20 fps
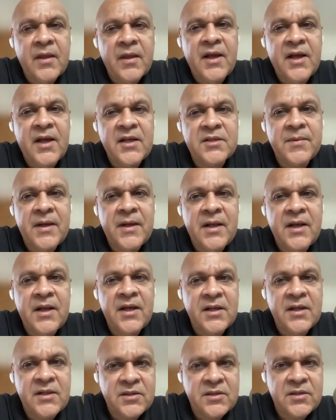as well
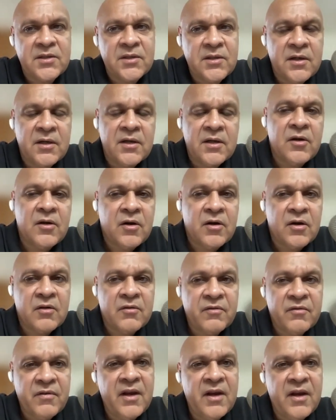as a lot
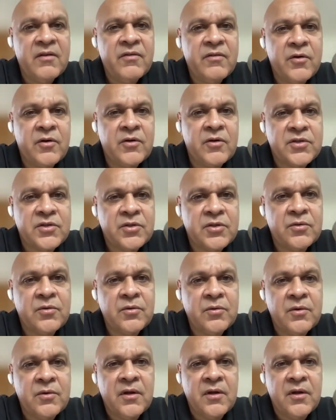of field force
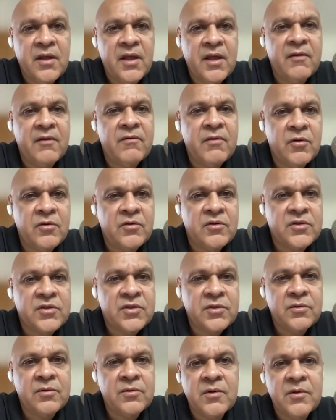to give loans
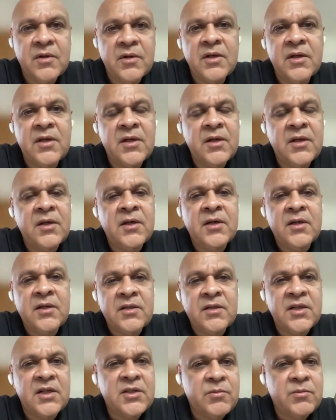to
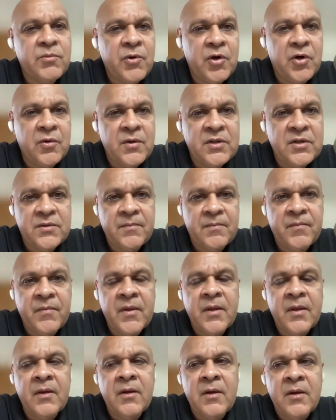such borrowers,
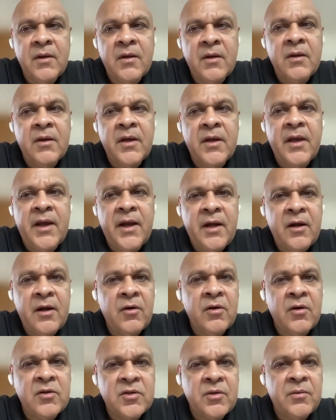and
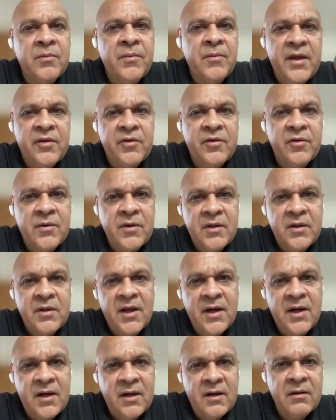also make sure
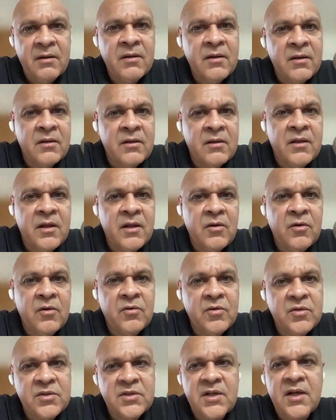that the
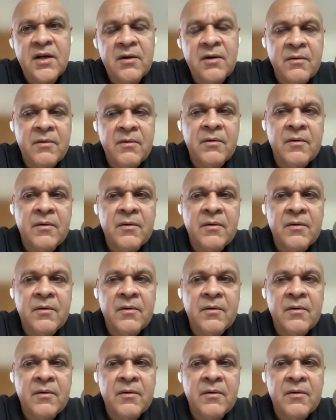loans are